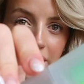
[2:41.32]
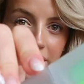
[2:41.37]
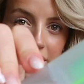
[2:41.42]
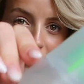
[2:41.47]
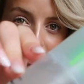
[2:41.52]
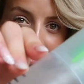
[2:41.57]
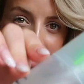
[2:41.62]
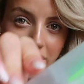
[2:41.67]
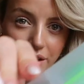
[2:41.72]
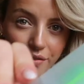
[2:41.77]
and
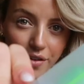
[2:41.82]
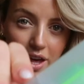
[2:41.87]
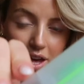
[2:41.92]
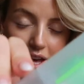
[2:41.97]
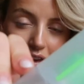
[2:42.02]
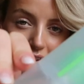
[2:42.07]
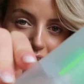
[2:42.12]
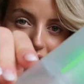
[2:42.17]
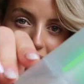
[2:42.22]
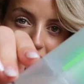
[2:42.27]
I've never
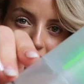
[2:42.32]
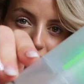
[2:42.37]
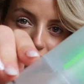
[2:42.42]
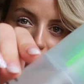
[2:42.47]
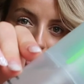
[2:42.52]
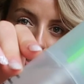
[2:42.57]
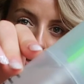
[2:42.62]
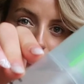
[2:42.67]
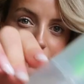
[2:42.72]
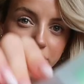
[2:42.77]
heard
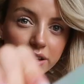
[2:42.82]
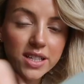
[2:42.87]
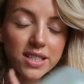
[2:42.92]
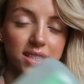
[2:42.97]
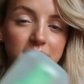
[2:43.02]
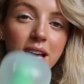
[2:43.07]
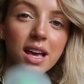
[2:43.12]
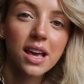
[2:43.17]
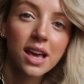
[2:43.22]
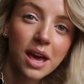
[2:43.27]
anything of this,